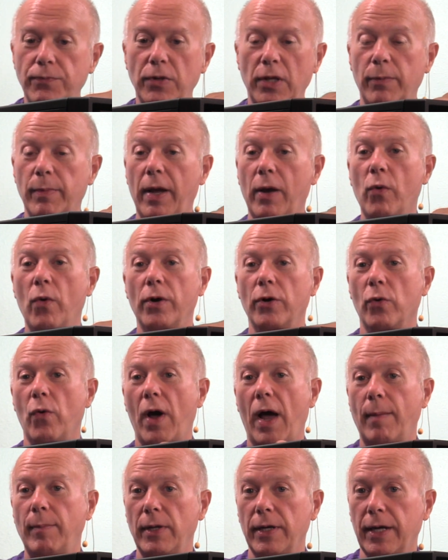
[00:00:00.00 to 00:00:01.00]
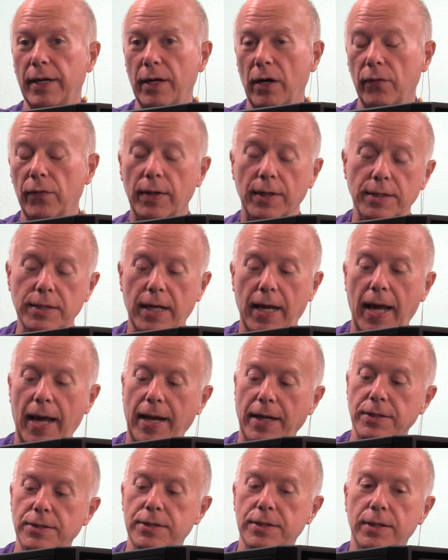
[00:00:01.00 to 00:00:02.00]
You may wonder why I'm looking over this
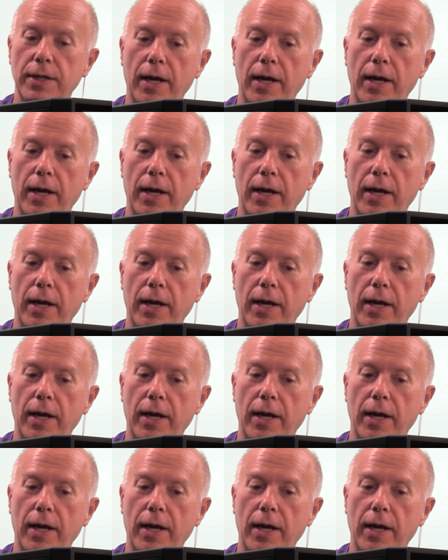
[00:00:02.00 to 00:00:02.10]
case.